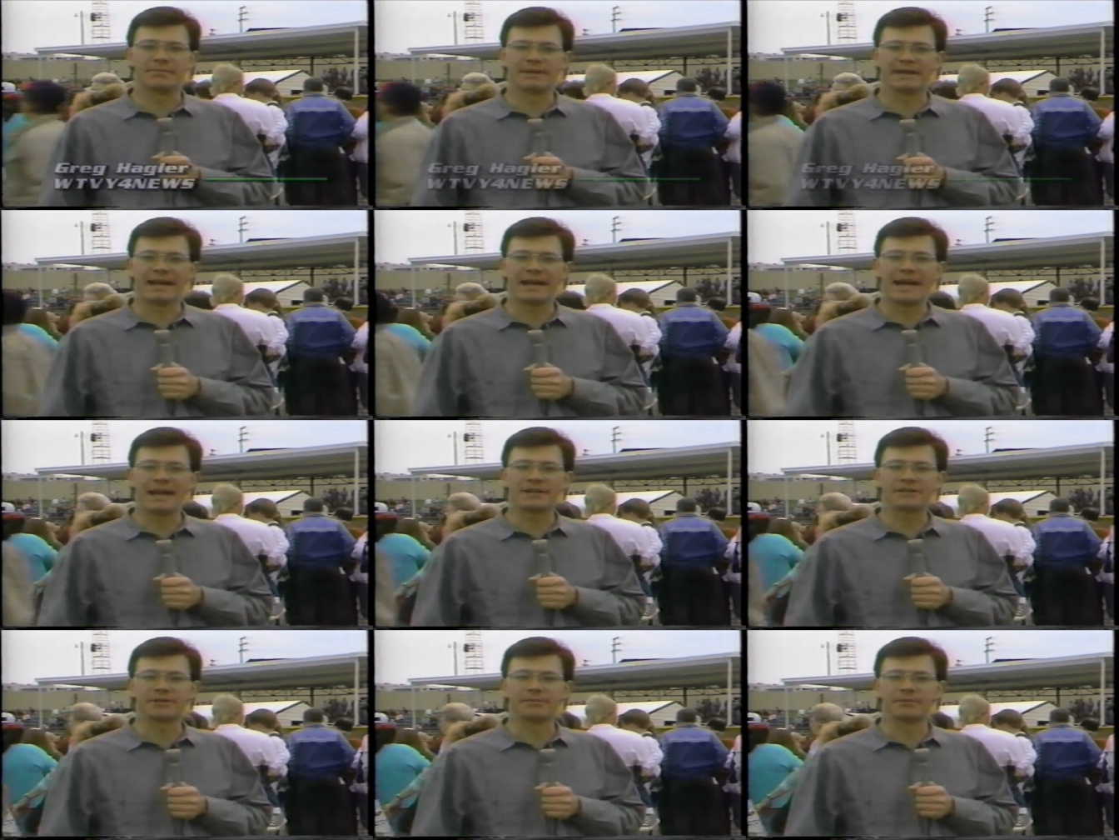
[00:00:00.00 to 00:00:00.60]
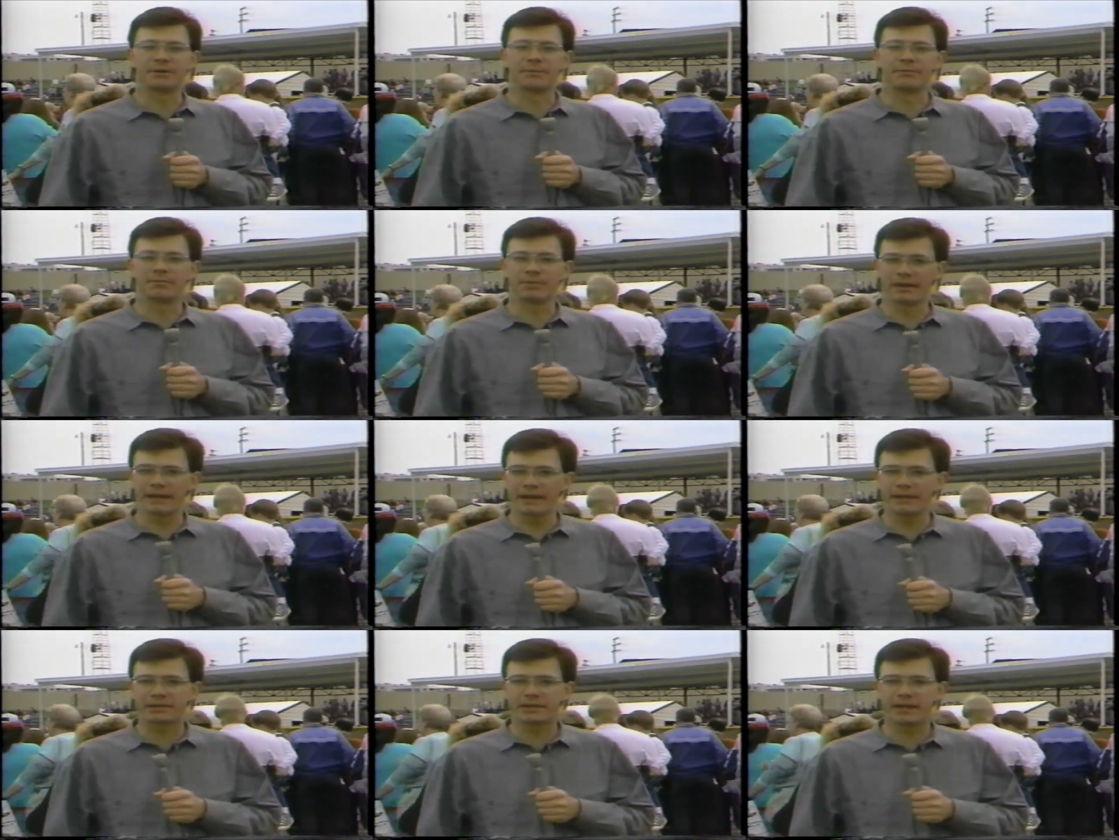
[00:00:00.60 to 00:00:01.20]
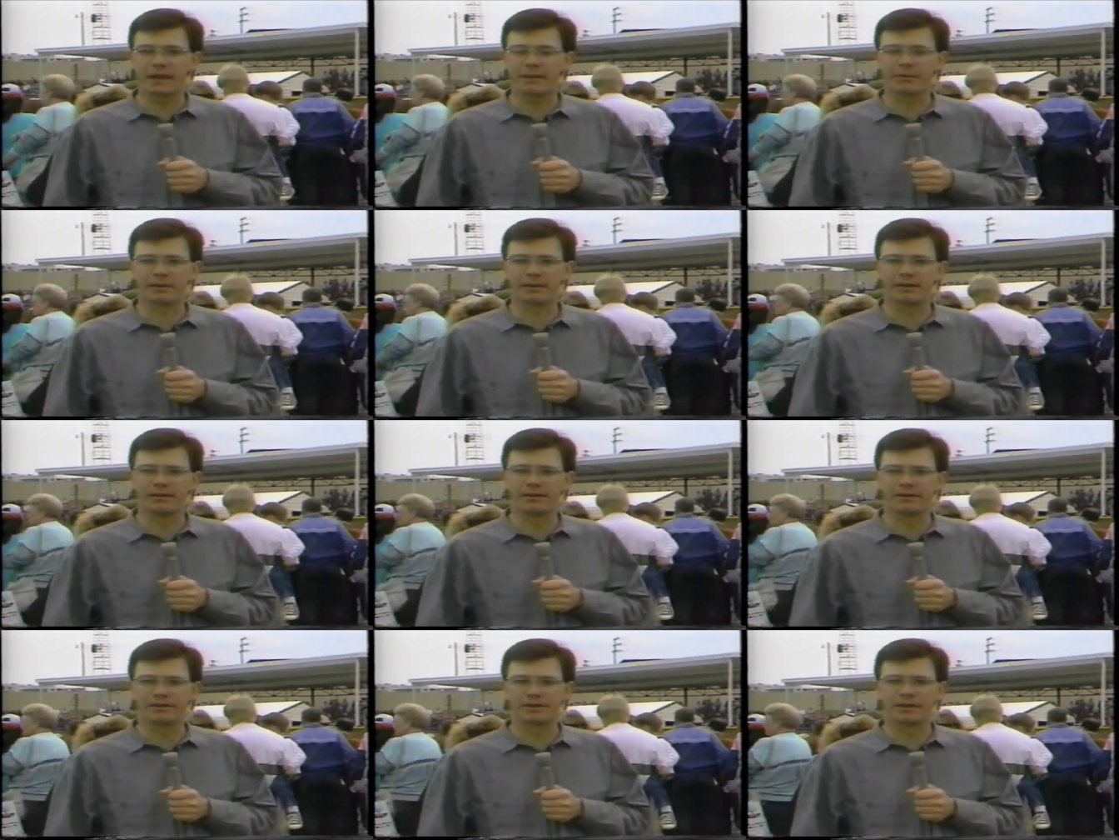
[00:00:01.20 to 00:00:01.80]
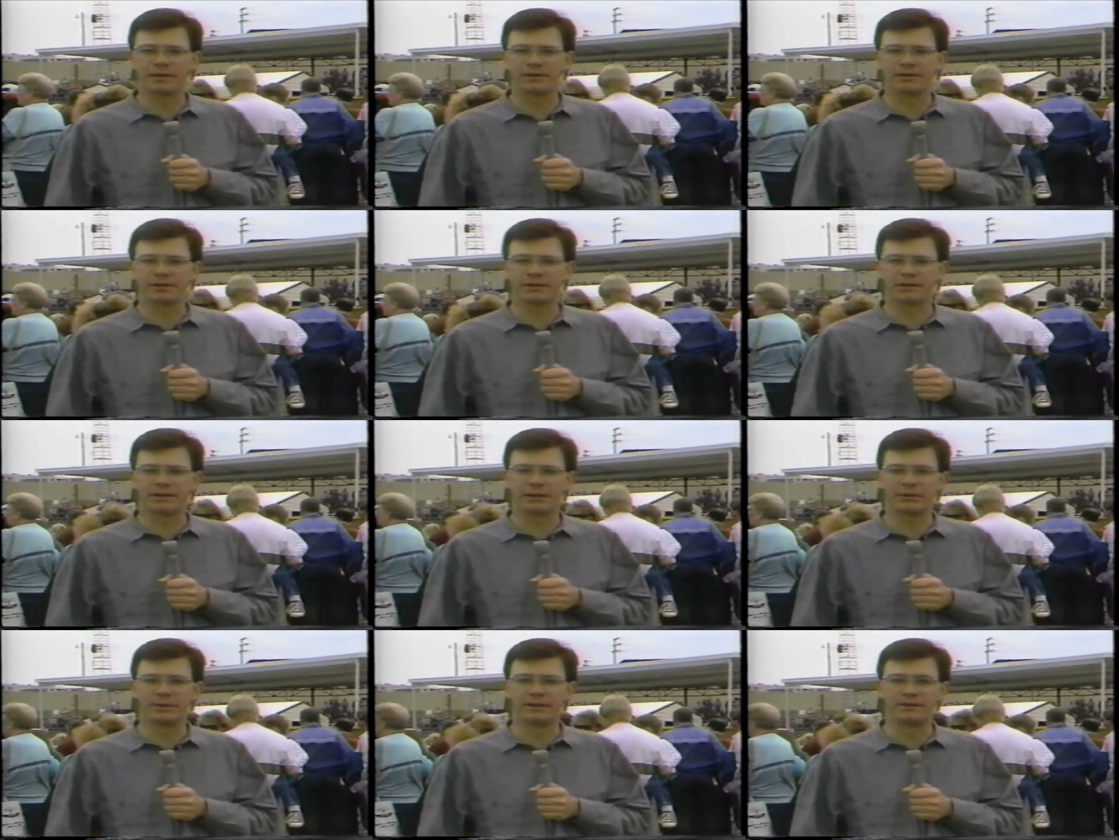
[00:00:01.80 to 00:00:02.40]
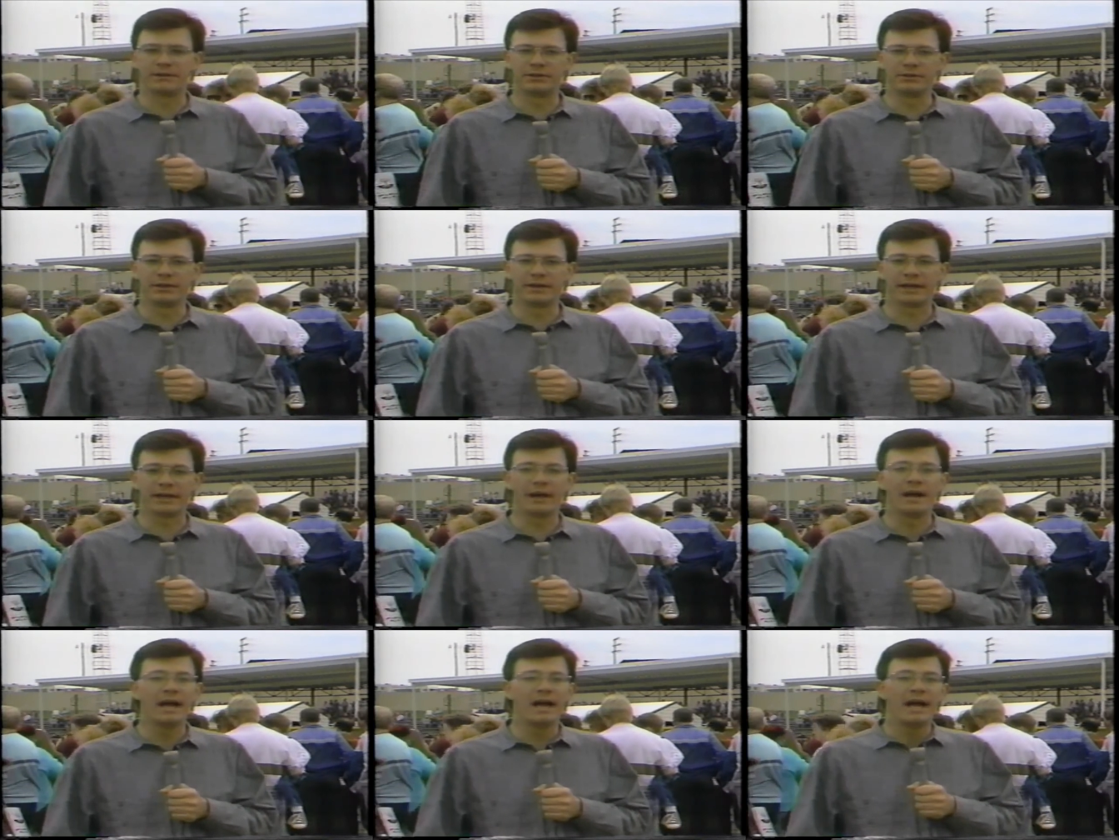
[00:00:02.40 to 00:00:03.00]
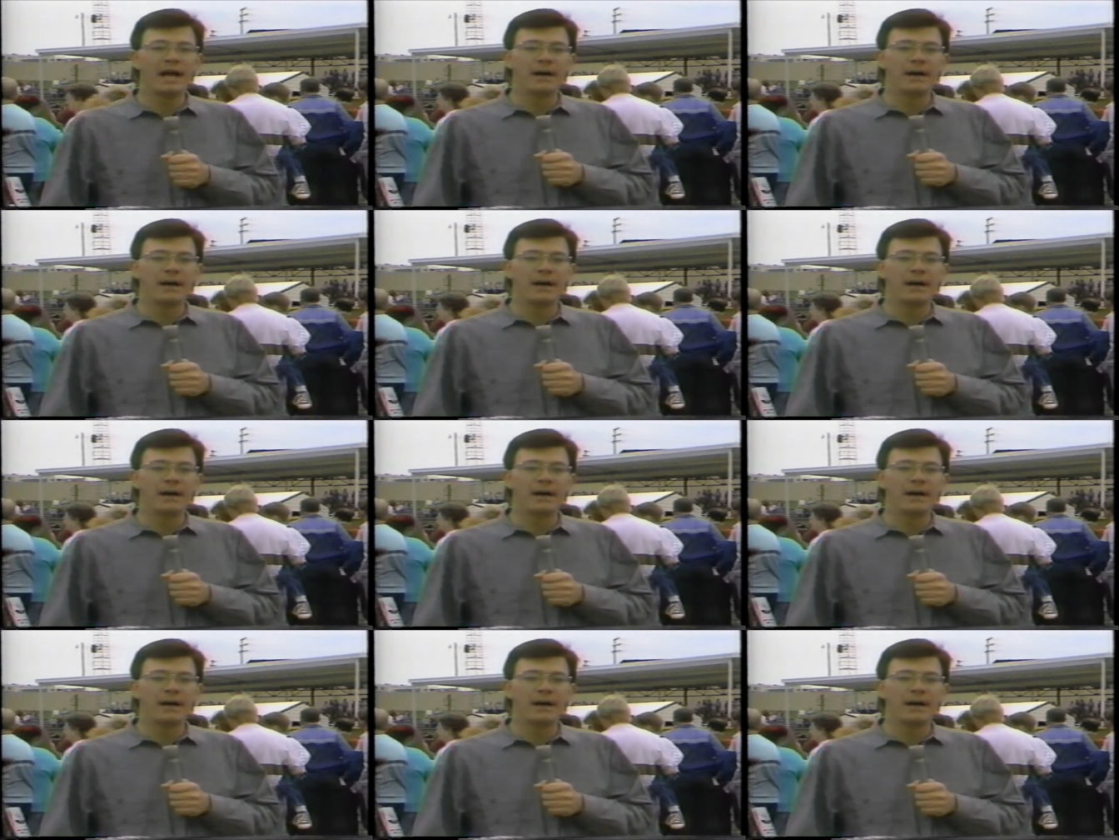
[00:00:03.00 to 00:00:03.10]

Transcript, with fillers: but they had some complaints a couple of years ago, so they quit doing it.